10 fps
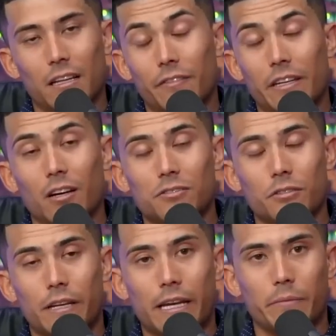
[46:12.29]
Olivia
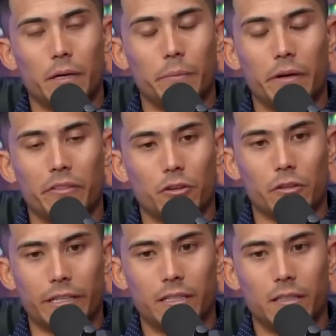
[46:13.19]
also came a month
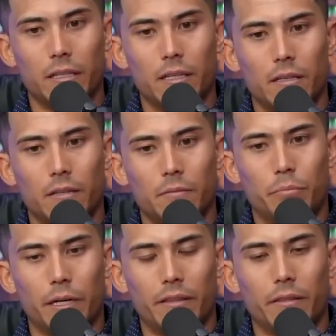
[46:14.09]
early, mm-hmm.
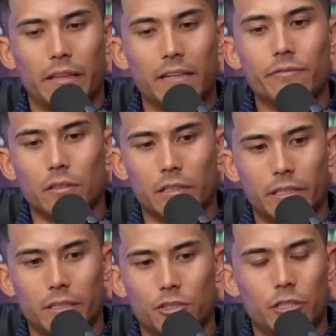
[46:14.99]
but
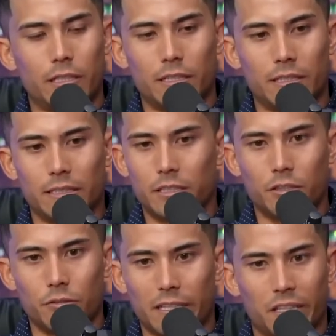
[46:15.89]
thankfully she didn't need to
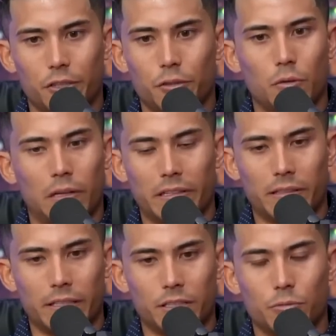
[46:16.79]
do N I C U or
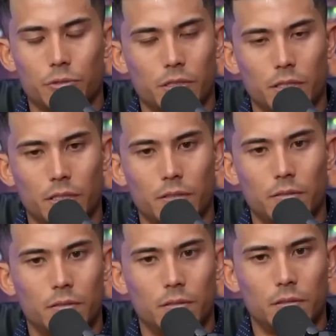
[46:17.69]
anything. She was good.
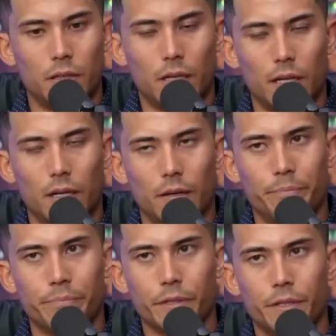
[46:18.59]
Yeah.
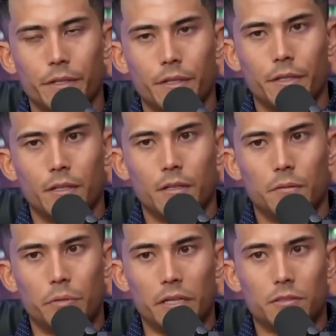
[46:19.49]
Um,
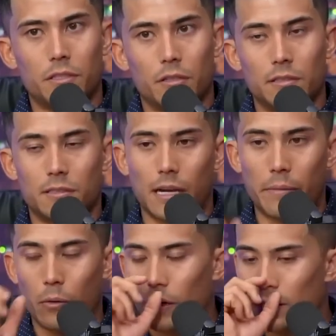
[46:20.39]
but it was during this time
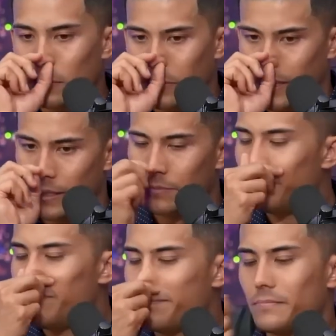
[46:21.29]
I wanted to be
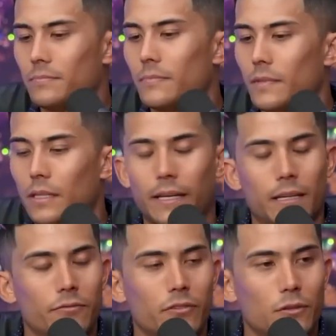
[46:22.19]
an
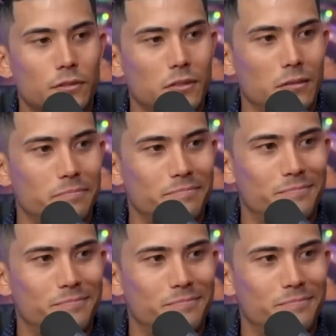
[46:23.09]
influencer.